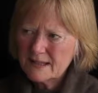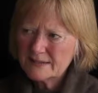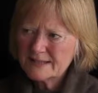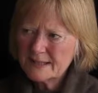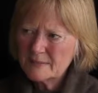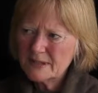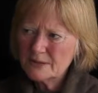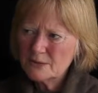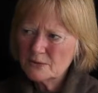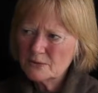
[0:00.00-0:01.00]
And
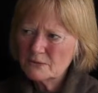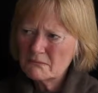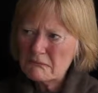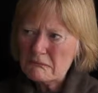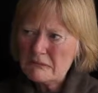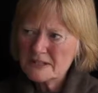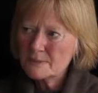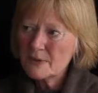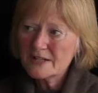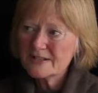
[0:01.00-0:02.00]
somebody who is
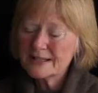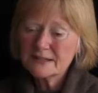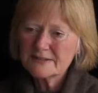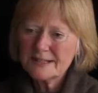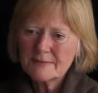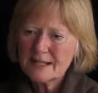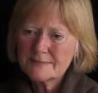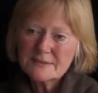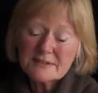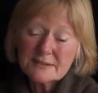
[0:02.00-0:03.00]
surprisingly good
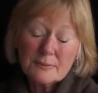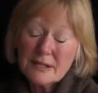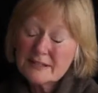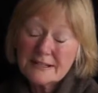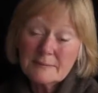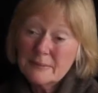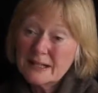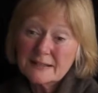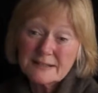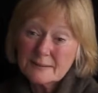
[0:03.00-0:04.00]
sometimes and surprisingly
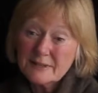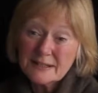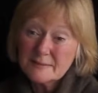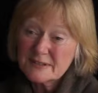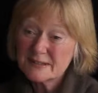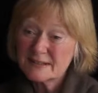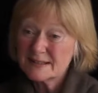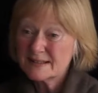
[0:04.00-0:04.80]
bad sometimes.